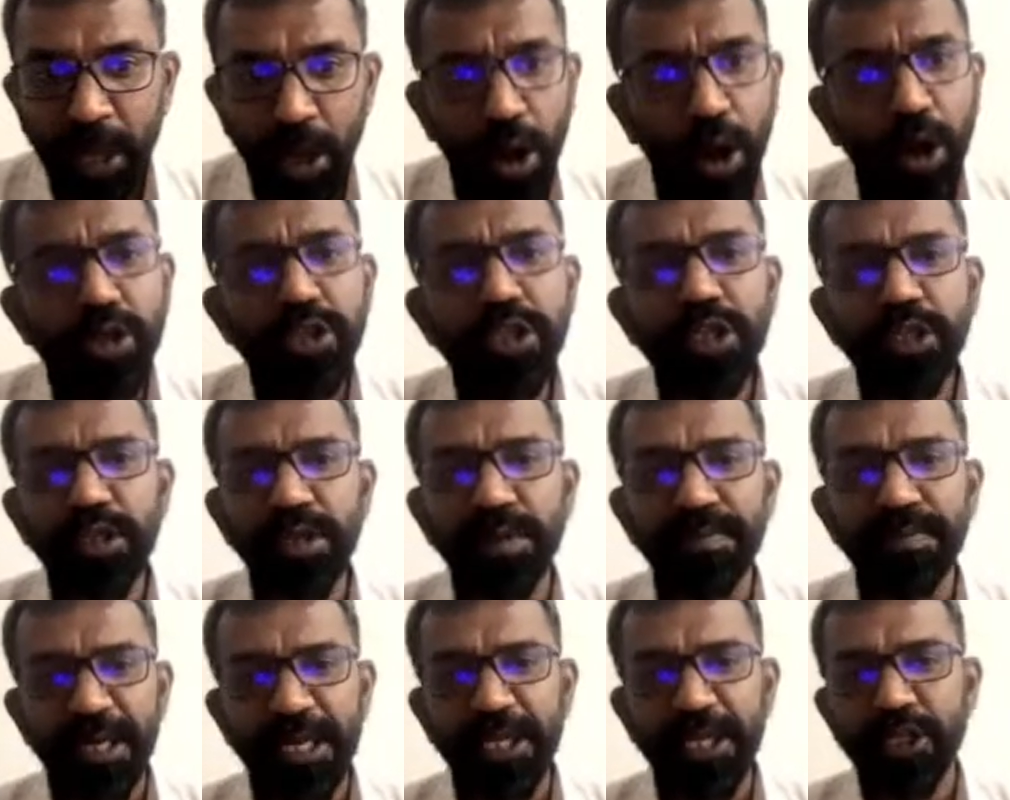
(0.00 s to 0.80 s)
Also, the
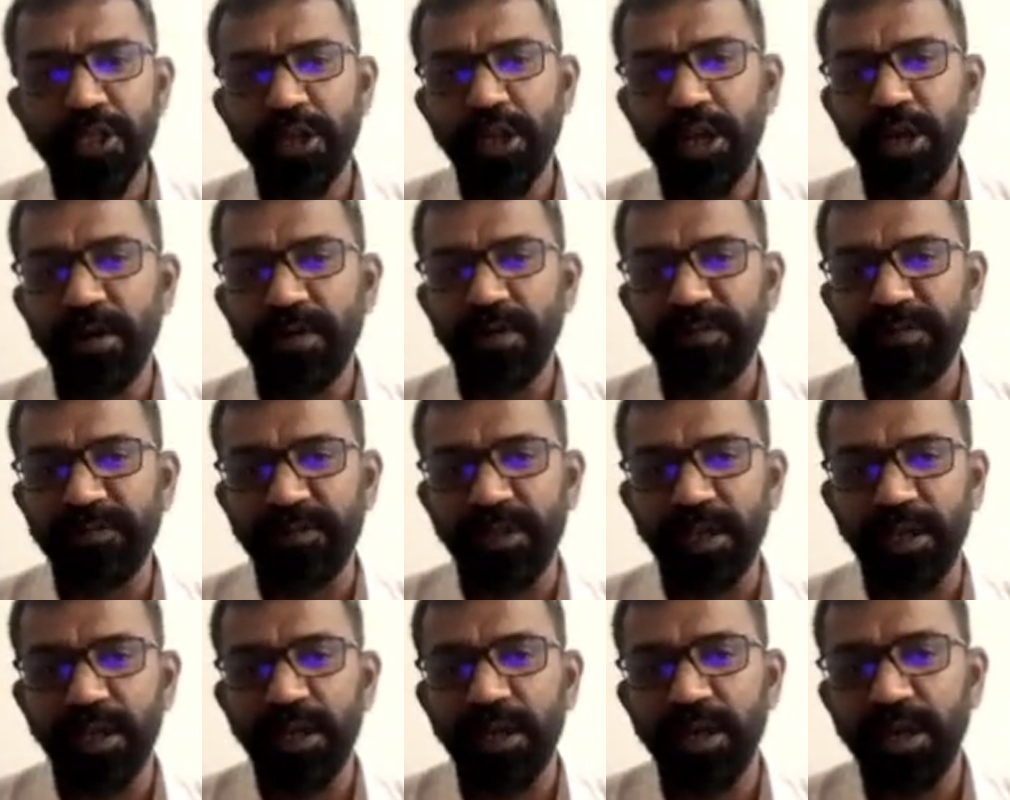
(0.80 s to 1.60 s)
Ministry of
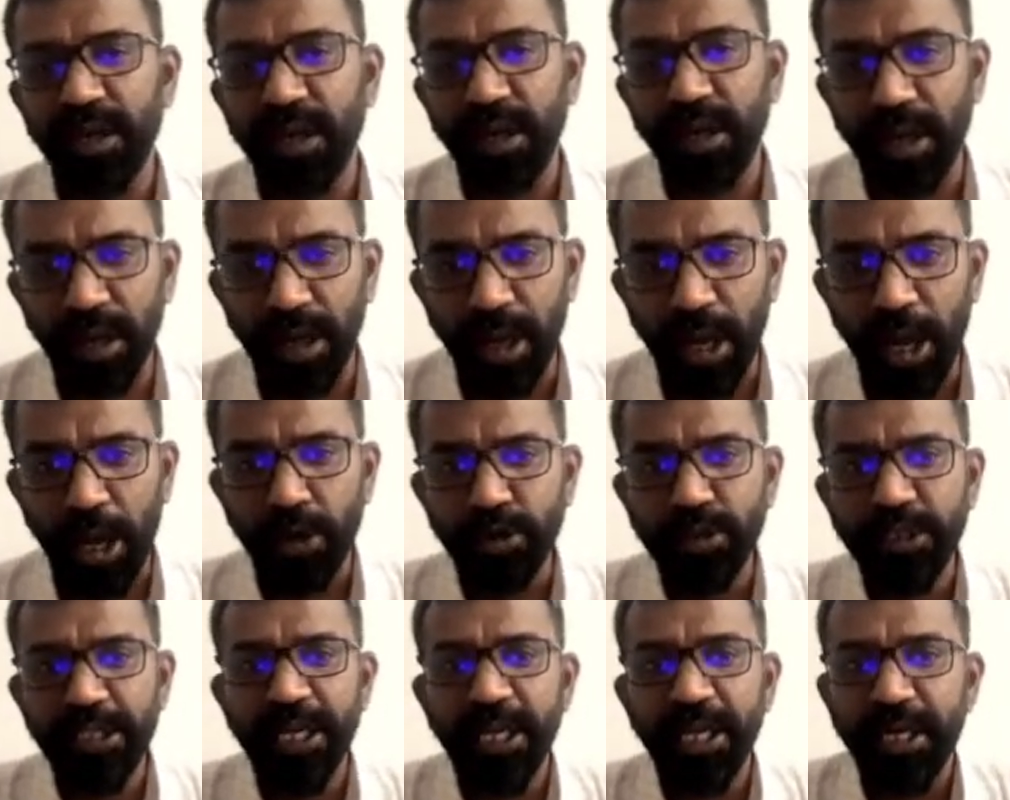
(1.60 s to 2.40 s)

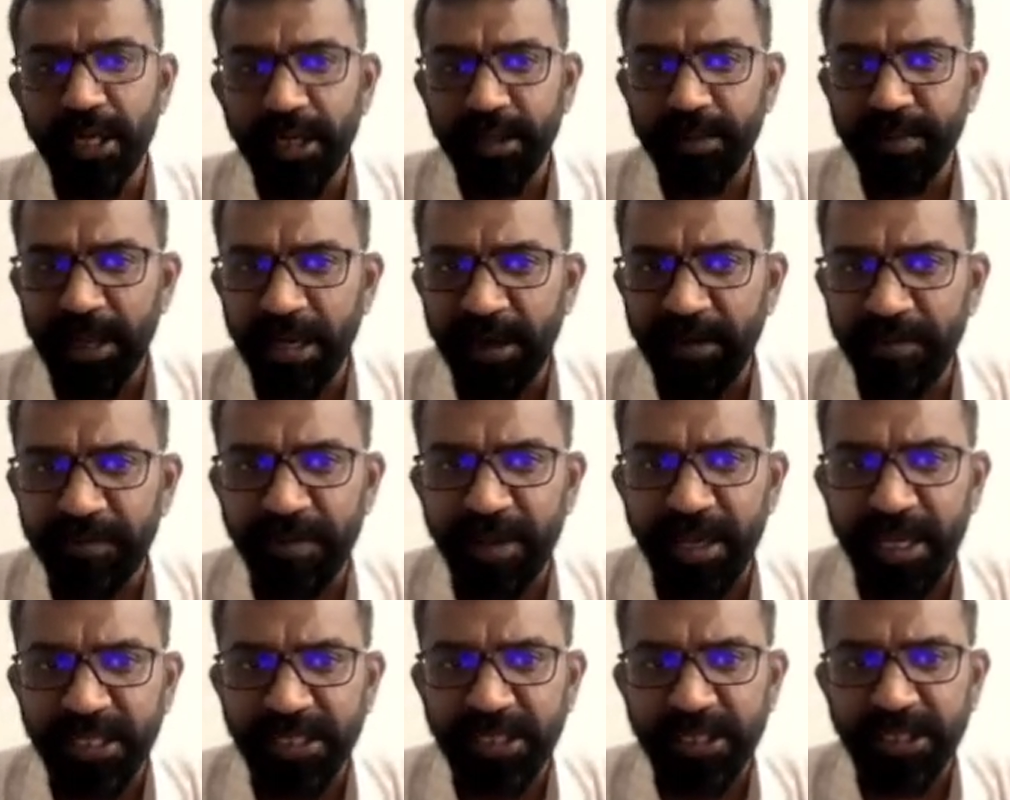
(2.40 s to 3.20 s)
Housing and Urban
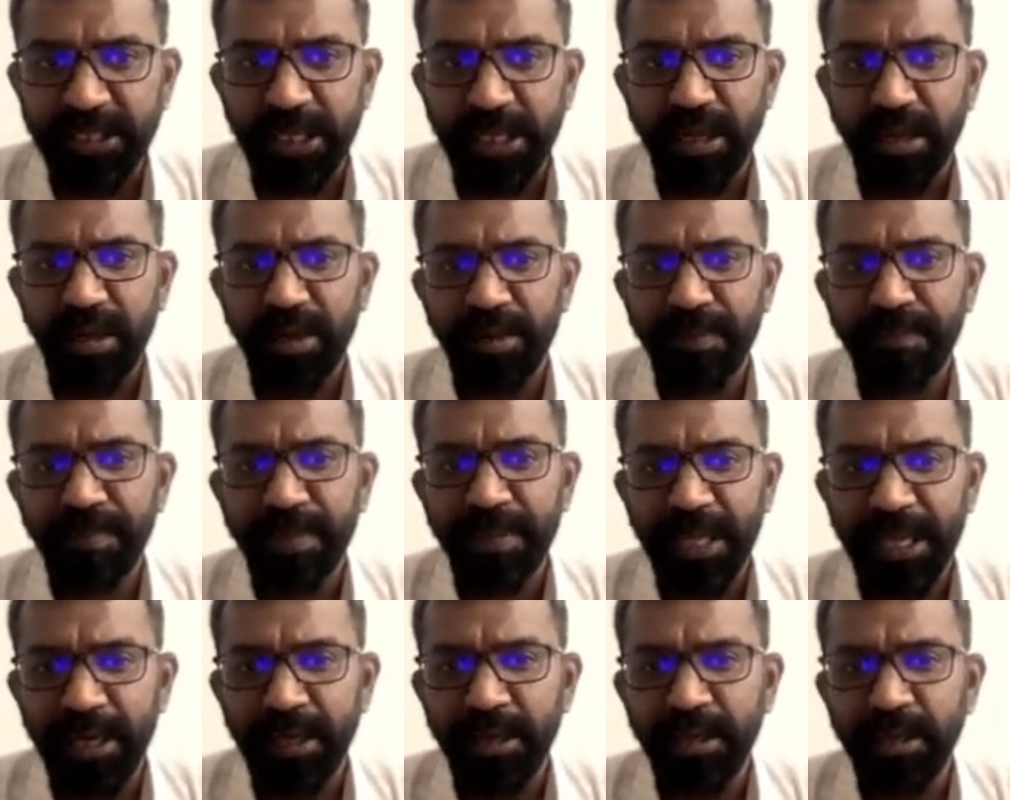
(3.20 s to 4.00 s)
Affairs
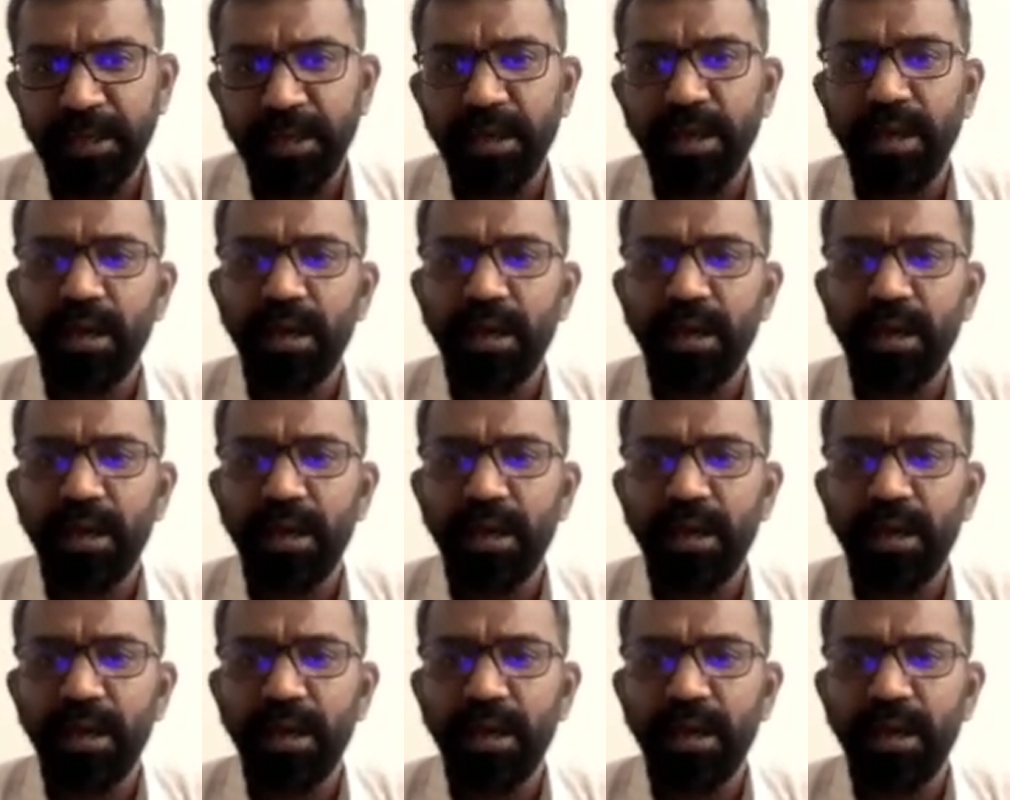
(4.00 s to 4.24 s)
in